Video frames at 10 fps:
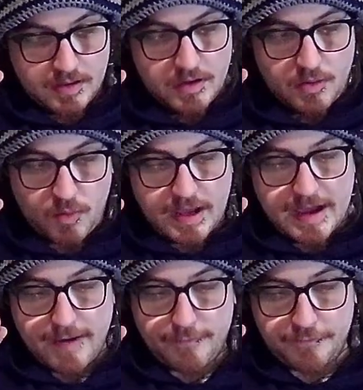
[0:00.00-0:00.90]
we
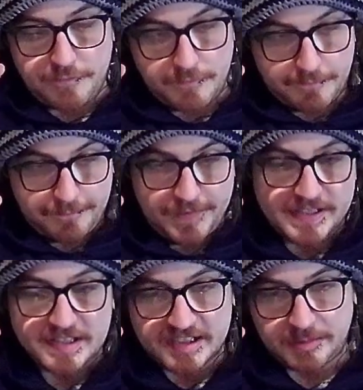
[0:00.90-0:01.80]
have
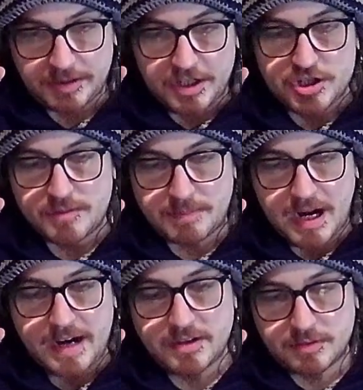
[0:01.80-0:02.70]
physics simulation, but
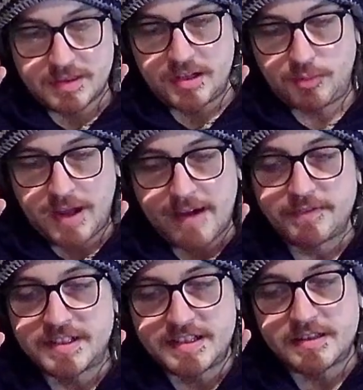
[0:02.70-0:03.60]
I don't think we have
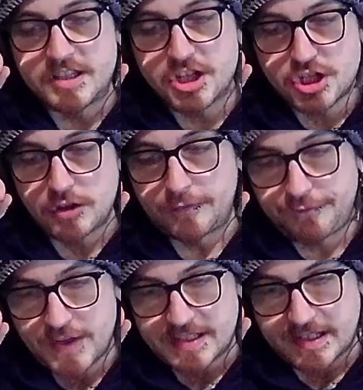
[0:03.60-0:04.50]
digital
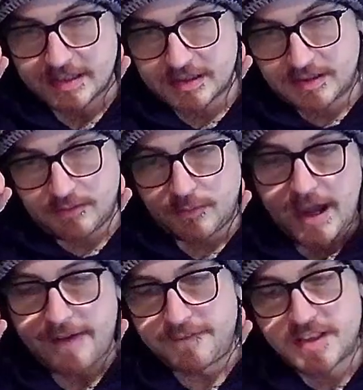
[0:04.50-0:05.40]
physics. We
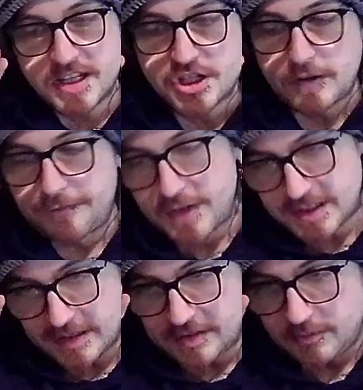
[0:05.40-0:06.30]
have digital
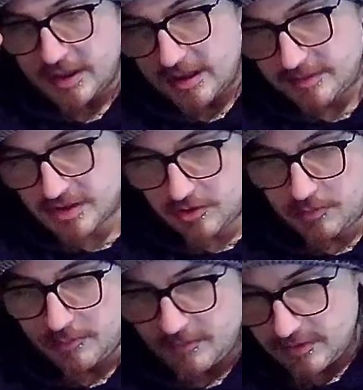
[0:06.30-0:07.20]
physics when it comes
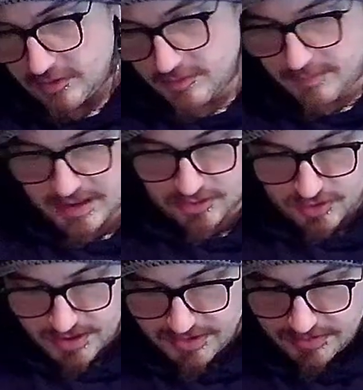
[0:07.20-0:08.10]
to mental
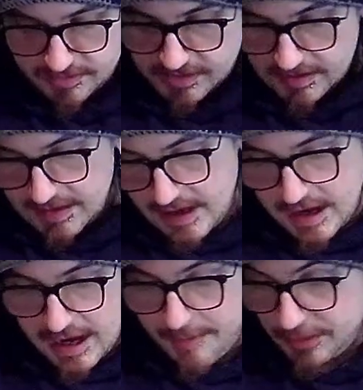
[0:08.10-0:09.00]
structures.
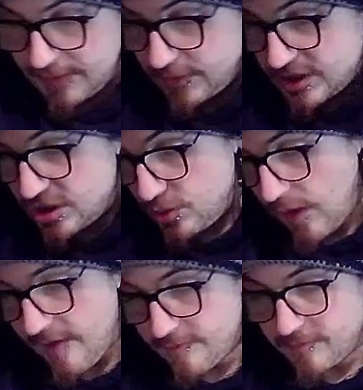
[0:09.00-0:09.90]
I believe we do
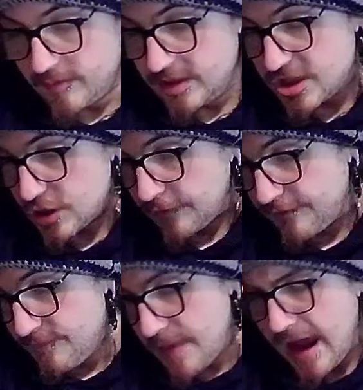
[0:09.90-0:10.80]
have
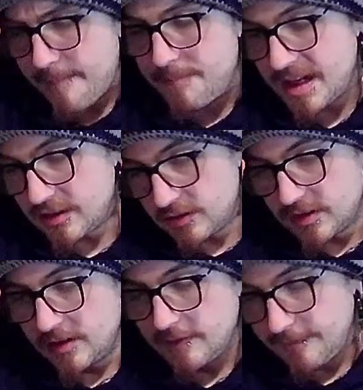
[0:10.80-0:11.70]
mental
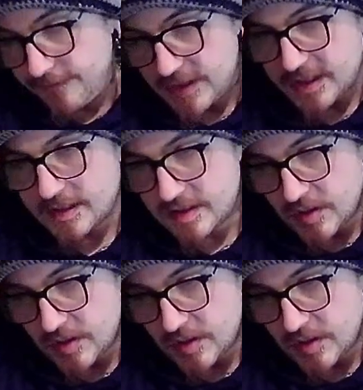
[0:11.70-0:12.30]
physics.